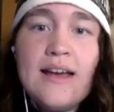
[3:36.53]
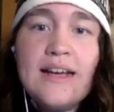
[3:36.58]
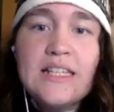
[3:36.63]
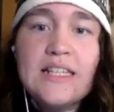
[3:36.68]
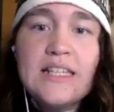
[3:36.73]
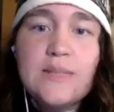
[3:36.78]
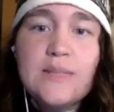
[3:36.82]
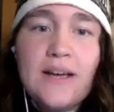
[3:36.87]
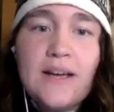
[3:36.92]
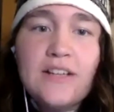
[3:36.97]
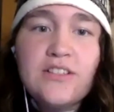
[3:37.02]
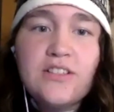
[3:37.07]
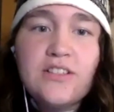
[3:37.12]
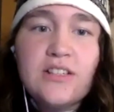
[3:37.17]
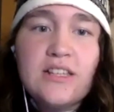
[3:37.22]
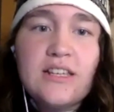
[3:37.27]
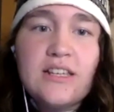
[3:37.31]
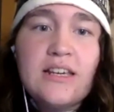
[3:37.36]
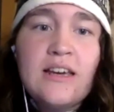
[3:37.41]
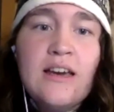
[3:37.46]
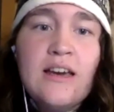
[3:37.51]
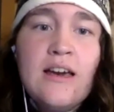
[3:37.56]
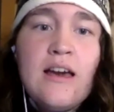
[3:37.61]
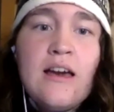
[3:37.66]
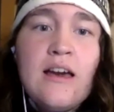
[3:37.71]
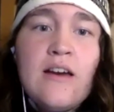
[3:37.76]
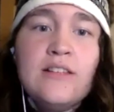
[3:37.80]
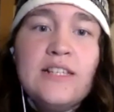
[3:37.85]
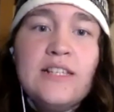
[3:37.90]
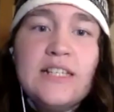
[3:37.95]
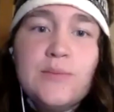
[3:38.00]
especially
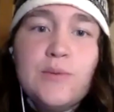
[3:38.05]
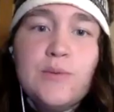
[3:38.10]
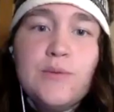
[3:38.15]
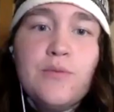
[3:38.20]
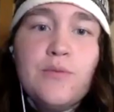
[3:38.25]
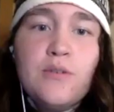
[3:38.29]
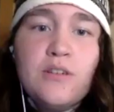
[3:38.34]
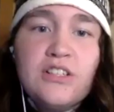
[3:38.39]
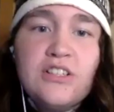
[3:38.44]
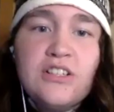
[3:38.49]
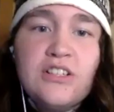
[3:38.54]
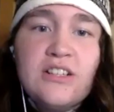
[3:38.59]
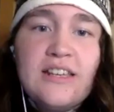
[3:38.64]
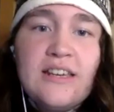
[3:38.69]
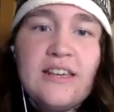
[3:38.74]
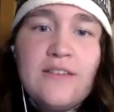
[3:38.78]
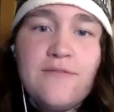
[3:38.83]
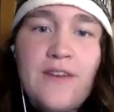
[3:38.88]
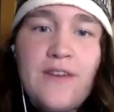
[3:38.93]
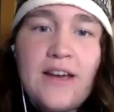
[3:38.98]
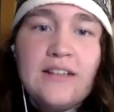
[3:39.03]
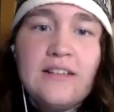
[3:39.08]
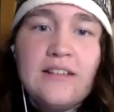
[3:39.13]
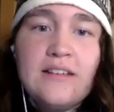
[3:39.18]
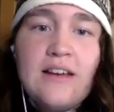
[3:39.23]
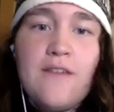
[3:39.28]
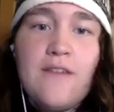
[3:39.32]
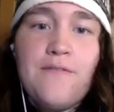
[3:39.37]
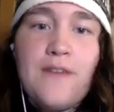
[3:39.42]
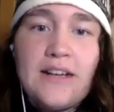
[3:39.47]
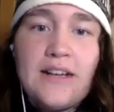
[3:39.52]
disproportionately
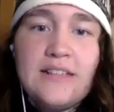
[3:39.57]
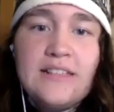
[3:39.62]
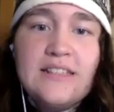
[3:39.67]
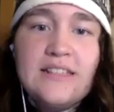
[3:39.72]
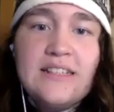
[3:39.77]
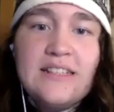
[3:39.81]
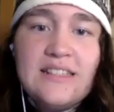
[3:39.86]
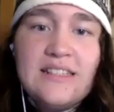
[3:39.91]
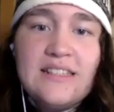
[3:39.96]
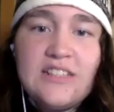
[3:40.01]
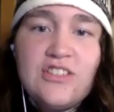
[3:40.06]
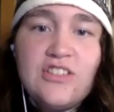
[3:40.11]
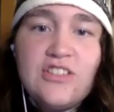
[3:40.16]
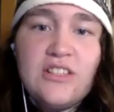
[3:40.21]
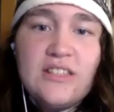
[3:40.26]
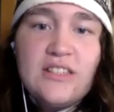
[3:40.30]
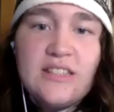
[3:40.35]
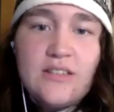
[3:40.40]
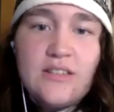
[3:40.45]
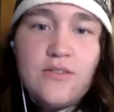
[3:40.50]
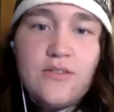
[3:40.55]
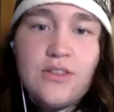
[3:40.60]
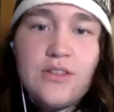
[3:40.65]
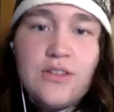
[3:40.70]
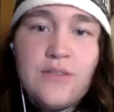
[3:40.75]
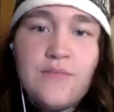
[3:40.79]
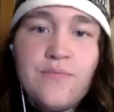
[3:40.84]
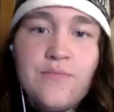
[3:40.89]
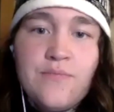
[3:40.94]
affected Indigenous youth.